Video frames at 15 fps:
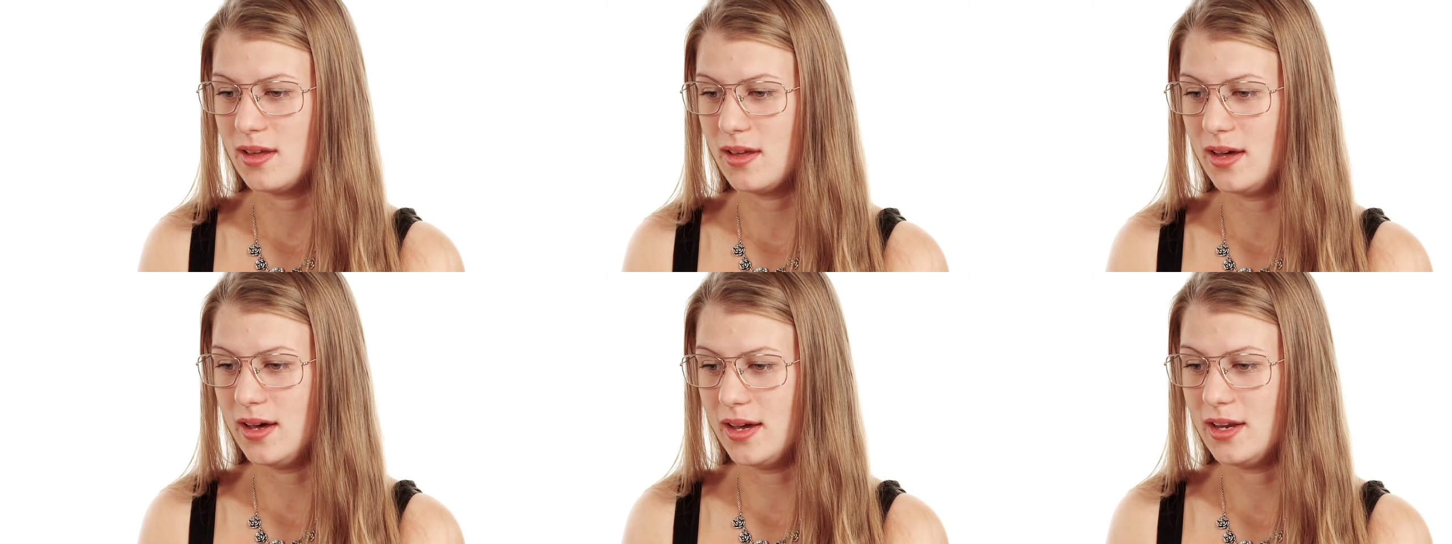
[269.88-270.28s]

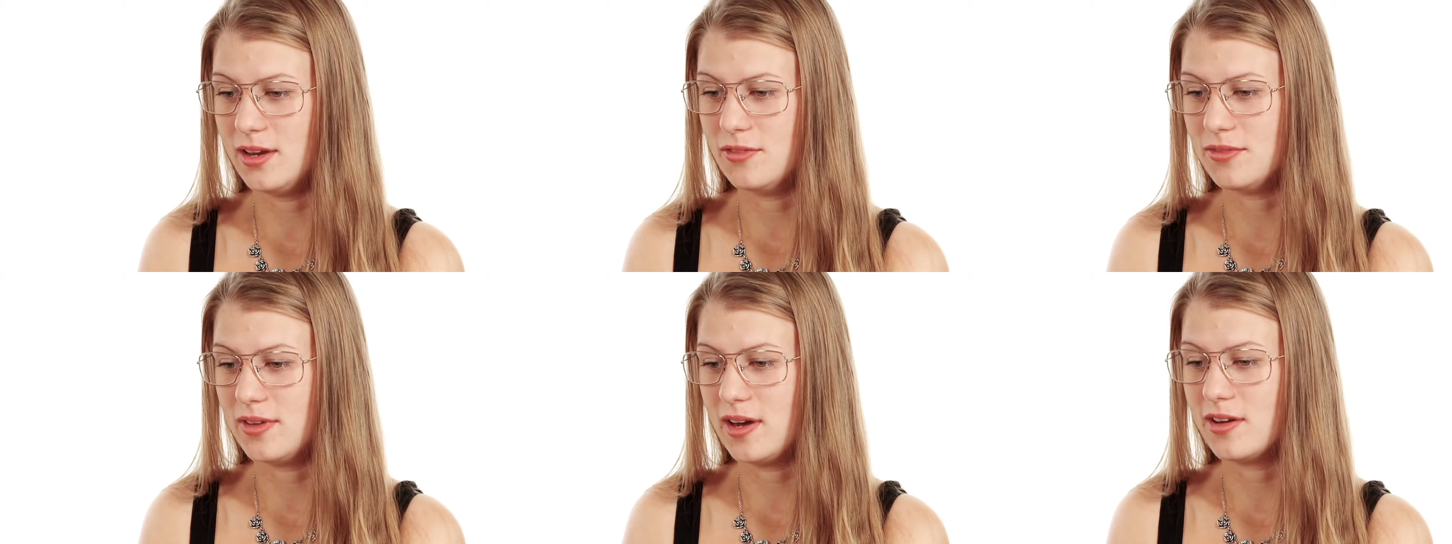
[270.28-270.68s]
in
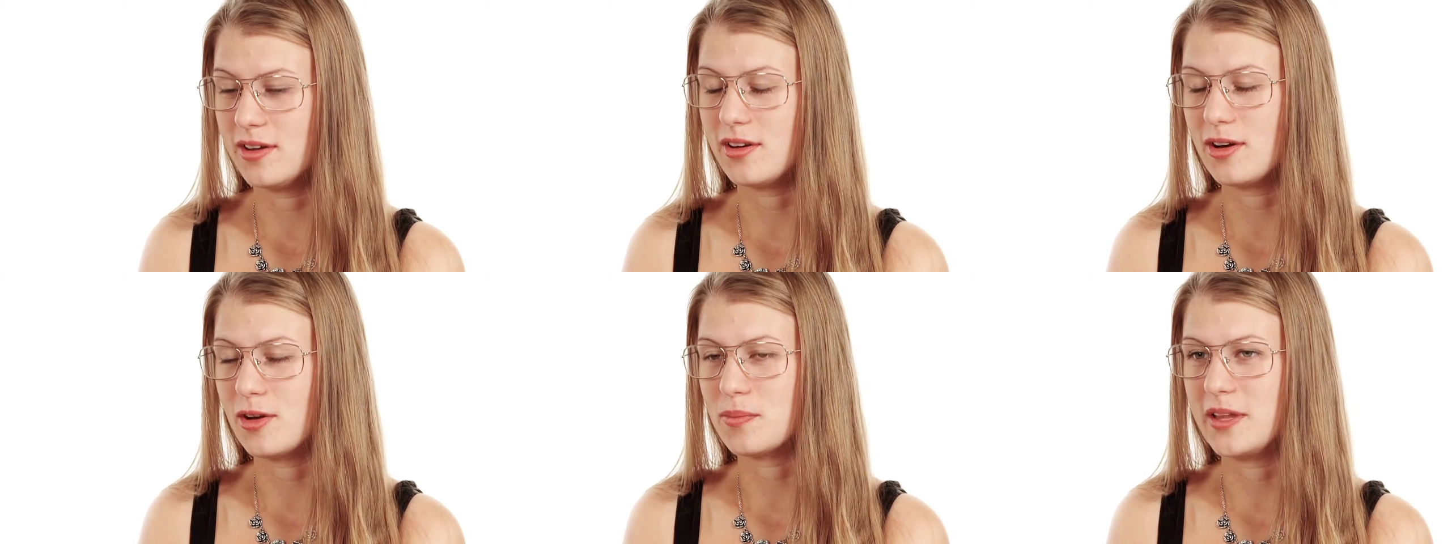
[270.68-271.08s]
a very
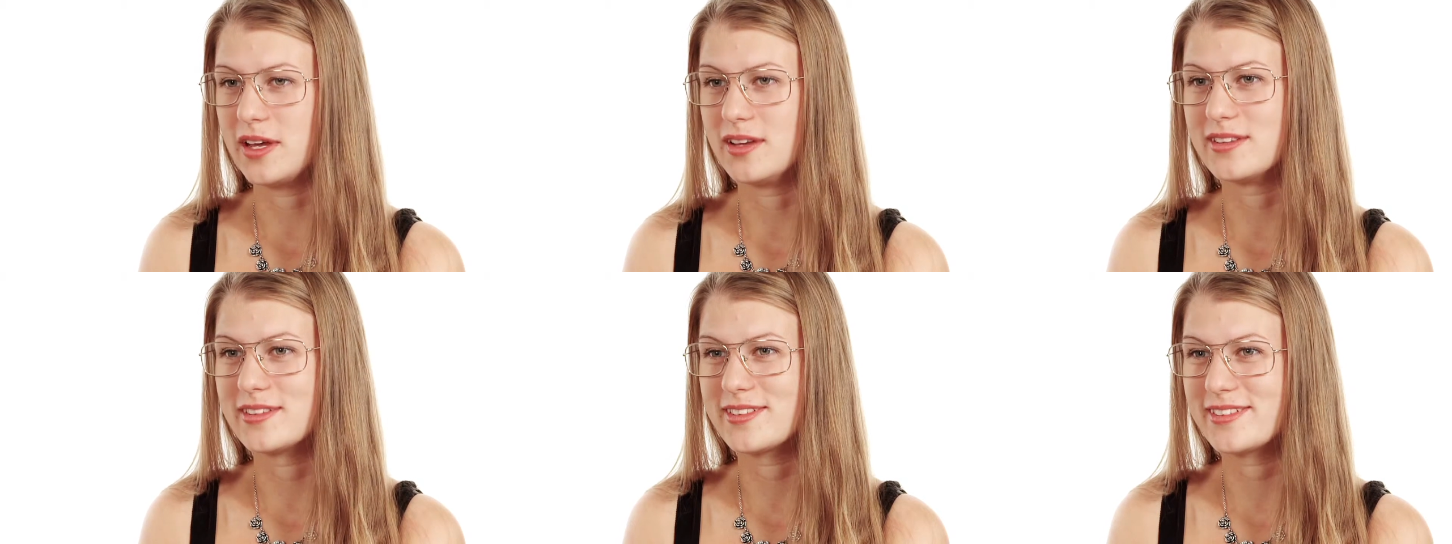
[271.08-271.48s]
dark
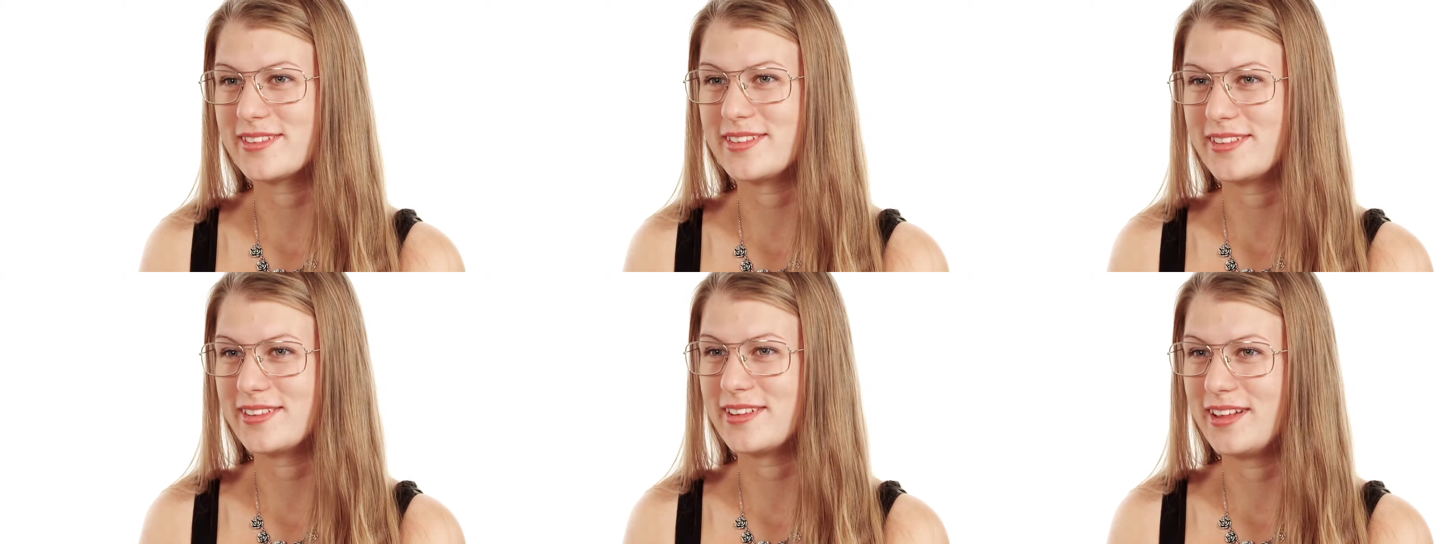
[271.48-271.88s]
place
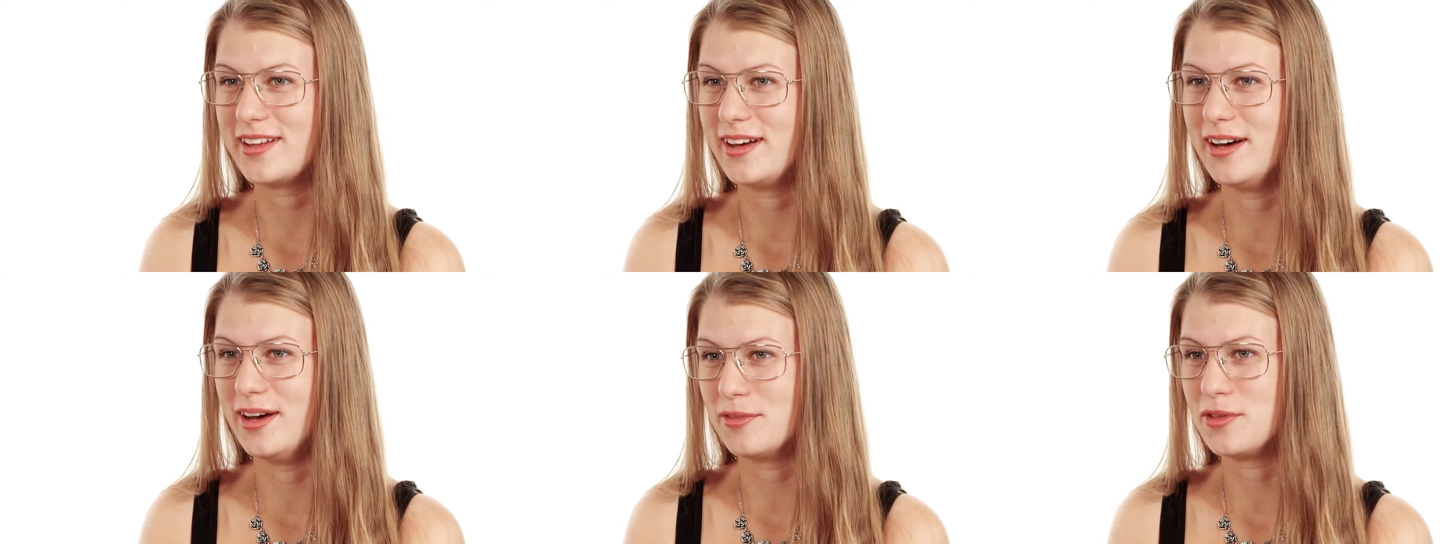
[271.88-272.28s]

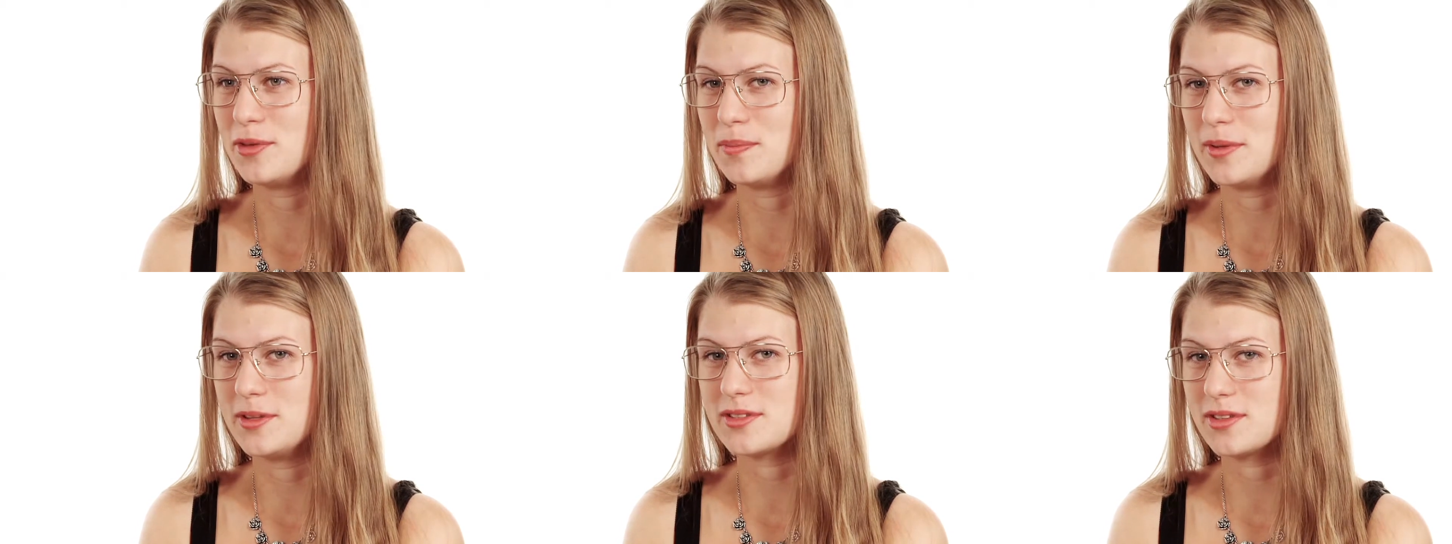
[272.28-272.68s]
a few
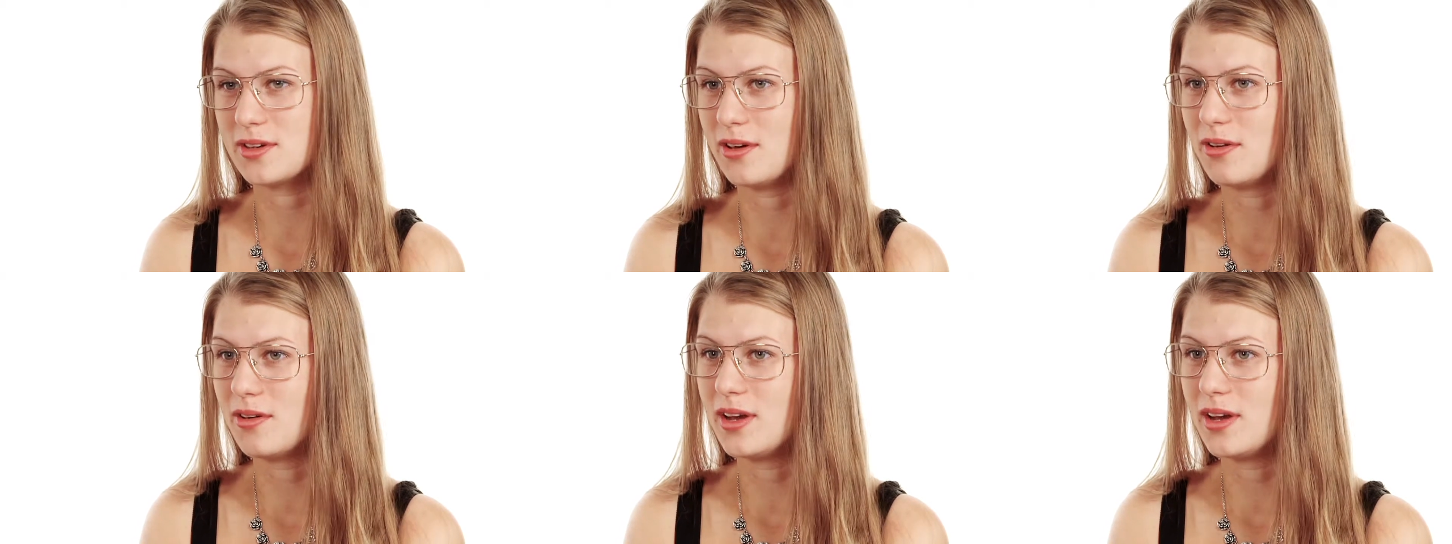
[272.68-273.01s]
months ago,